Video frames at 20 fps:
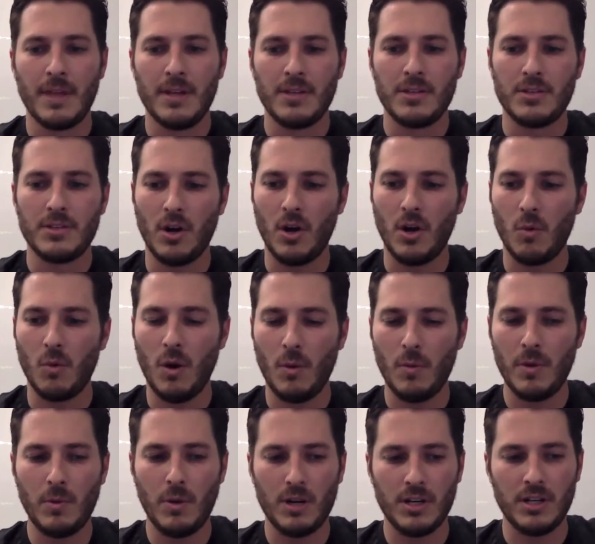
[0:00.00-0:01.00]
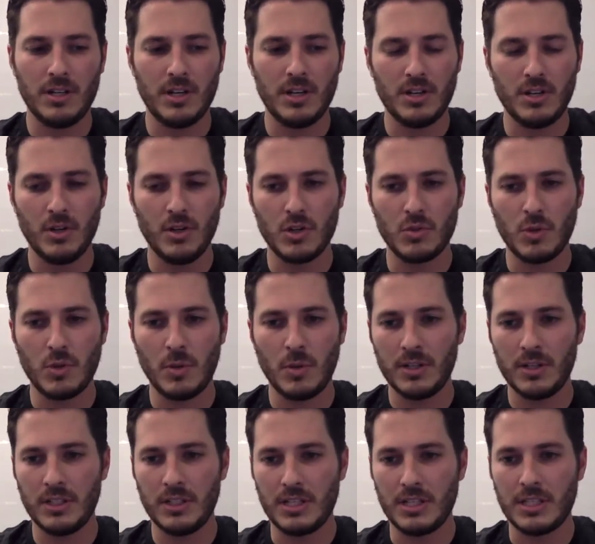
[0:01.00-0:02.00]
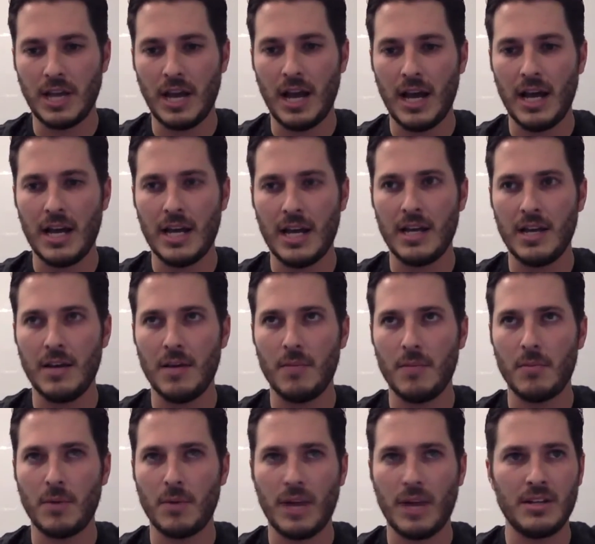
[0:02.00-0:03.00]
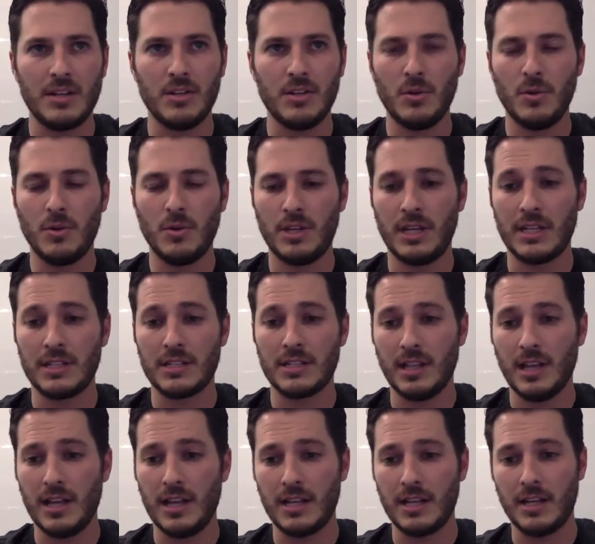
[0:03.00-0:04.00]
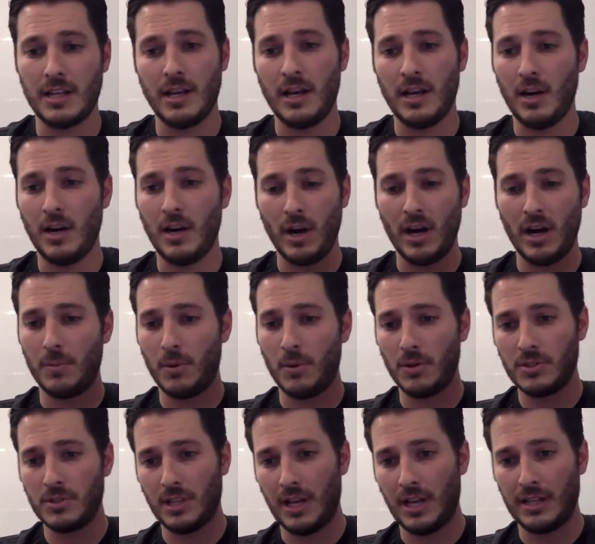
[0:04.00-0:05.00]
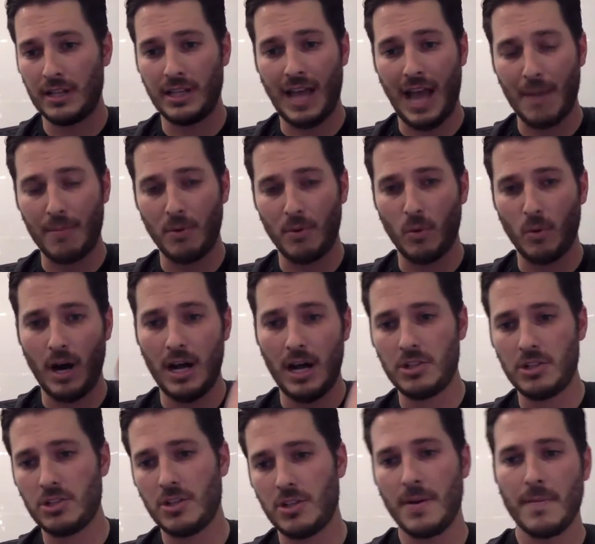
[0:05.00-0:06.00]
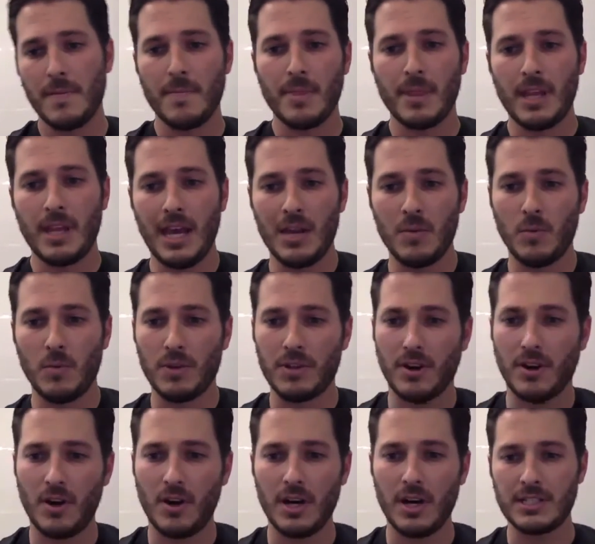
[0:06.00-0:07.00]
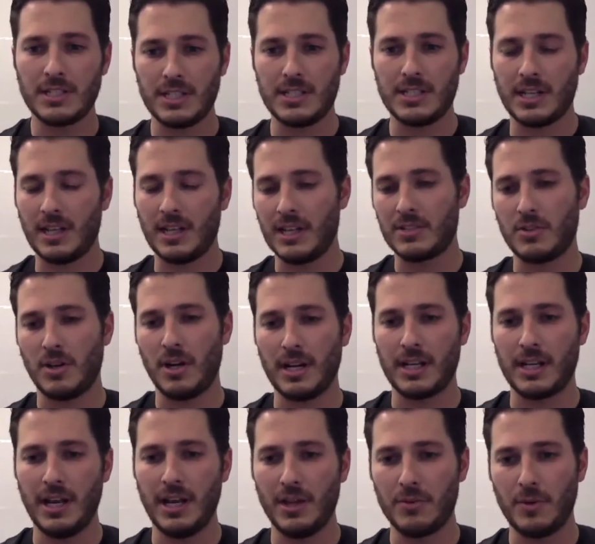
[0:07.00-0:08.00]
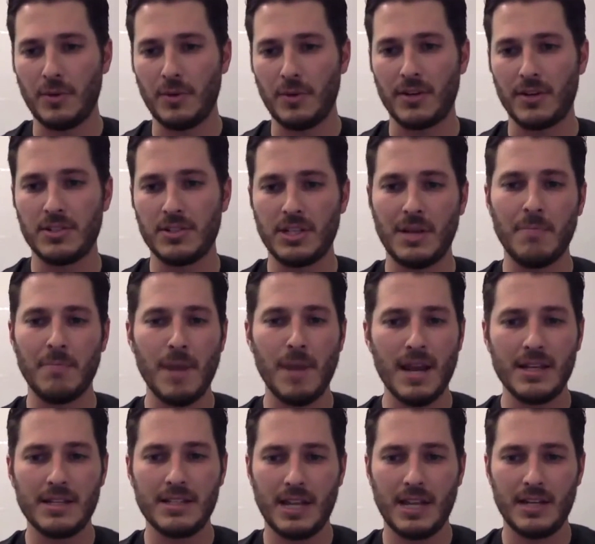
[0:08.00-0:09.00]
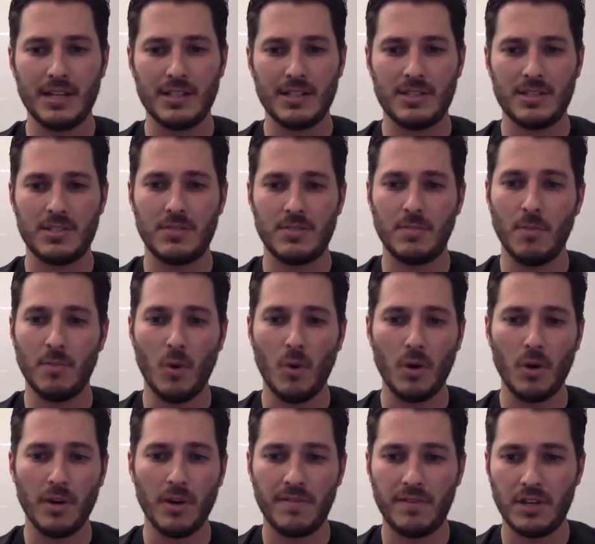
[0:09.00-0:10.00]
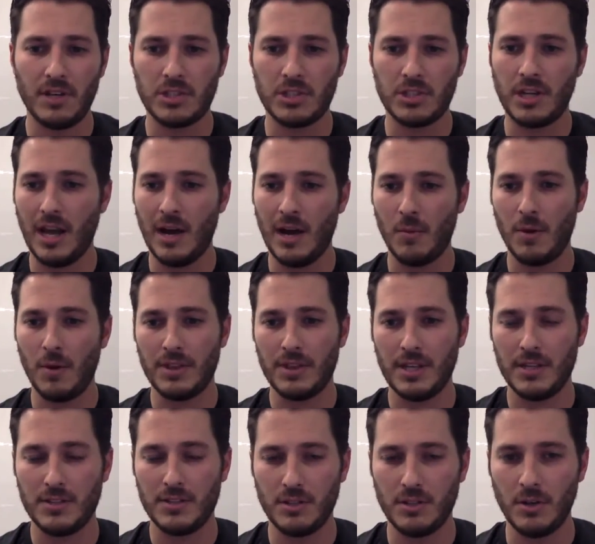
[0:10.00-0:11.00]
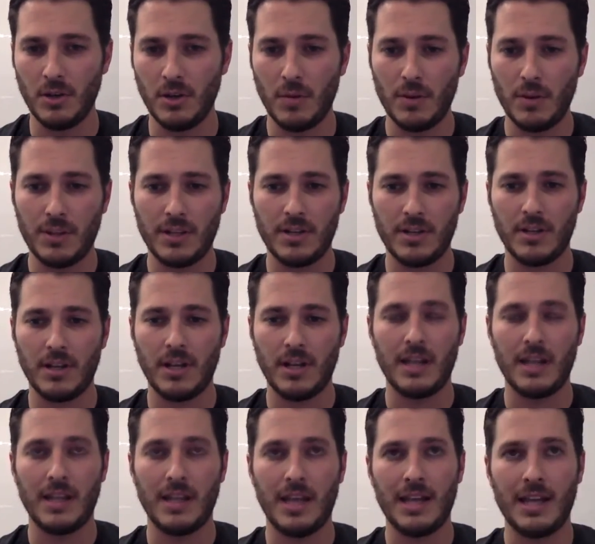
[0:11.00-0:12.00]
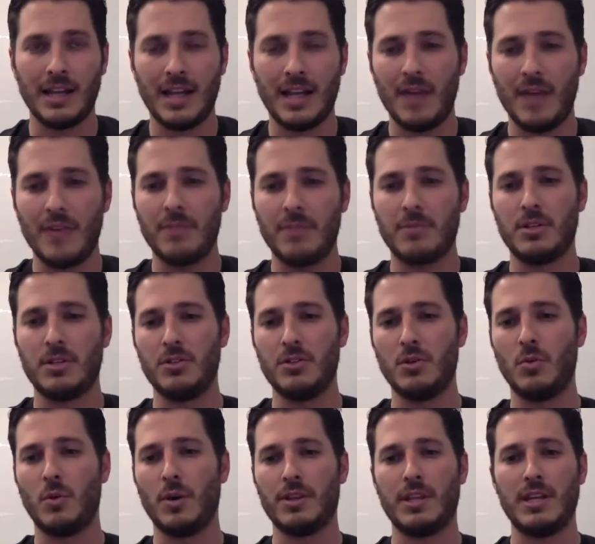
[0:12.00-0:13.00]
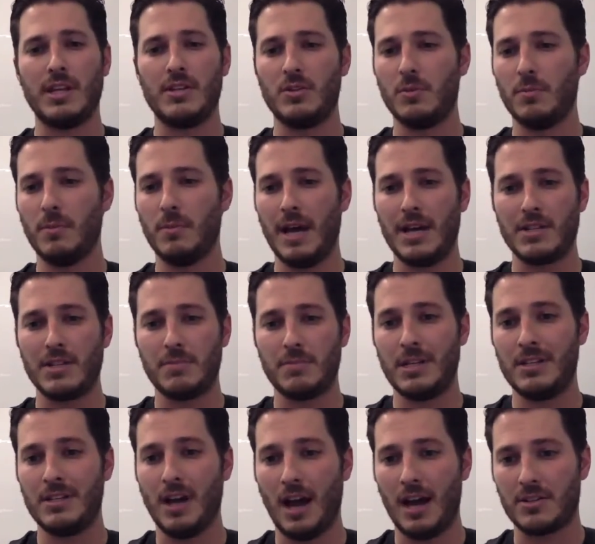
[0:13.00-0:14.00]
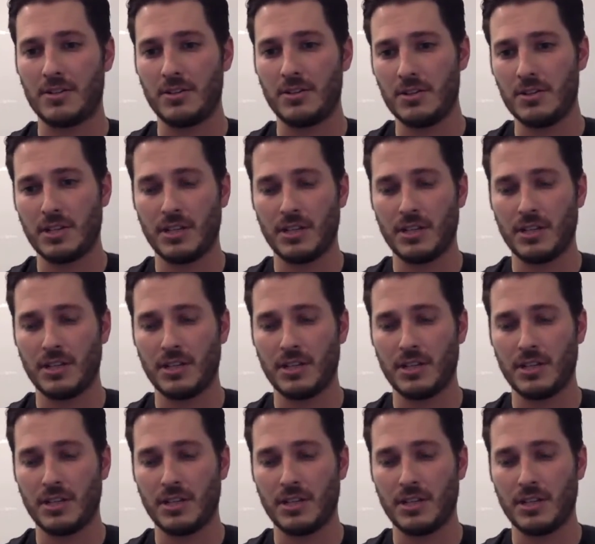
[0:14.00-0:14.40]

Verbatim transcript: So what we wanted to do is we wanted to tie brand new things like wearables like the Apple Watch in with our existing electronic health records and make dentists more efficient at what they do and and allow them to do what they do best, be doctors,